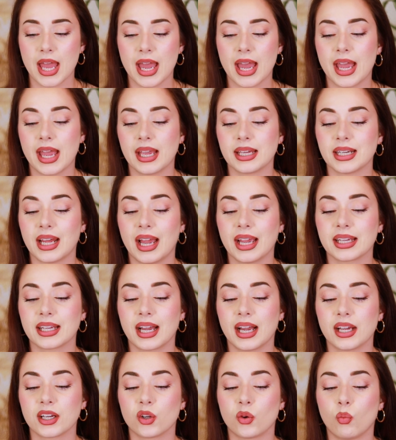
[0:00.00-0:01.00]
and I
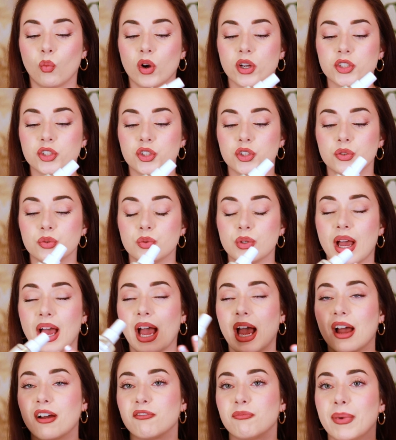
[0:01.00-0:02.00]
kind of want to
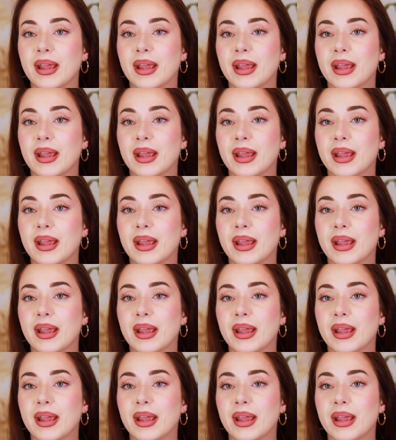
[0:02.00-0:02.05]
have